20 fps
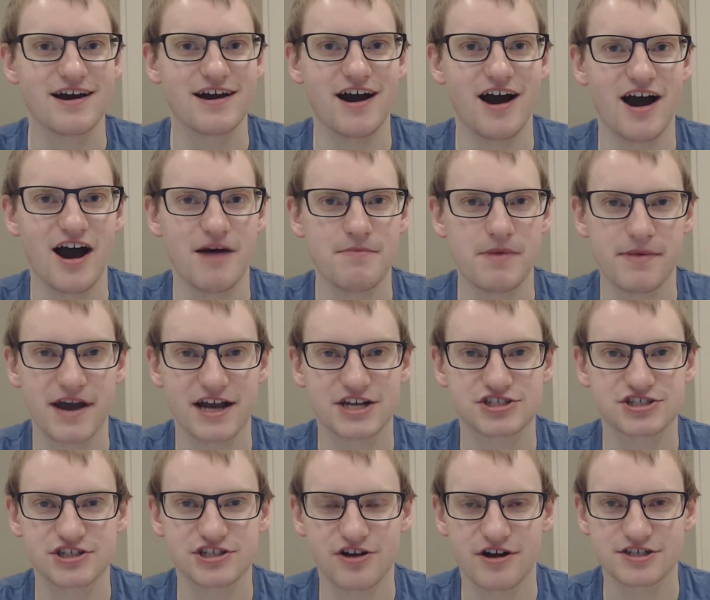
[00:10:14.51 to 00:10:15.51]
I'm
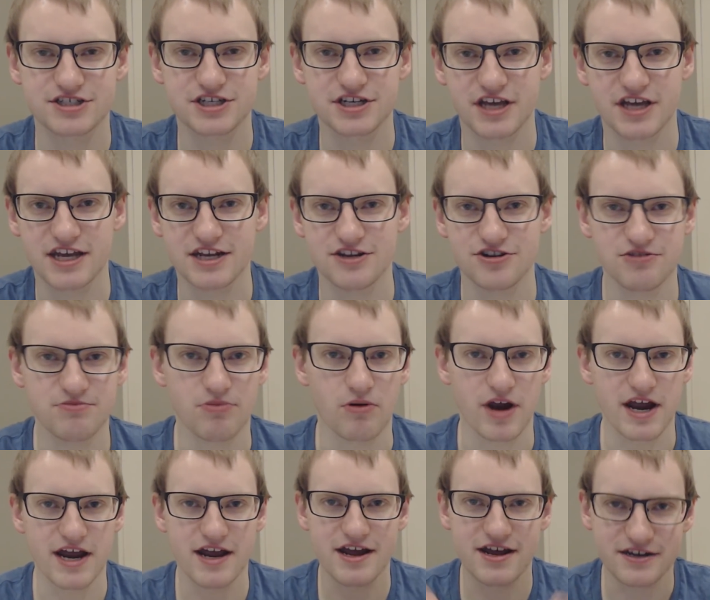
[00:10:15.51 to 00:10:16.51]
actually launching a new
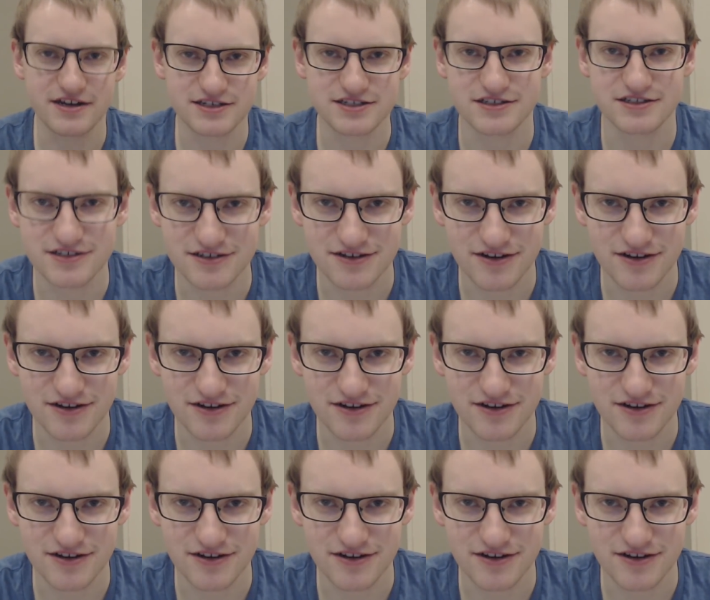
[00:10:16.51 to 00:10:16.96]
brand.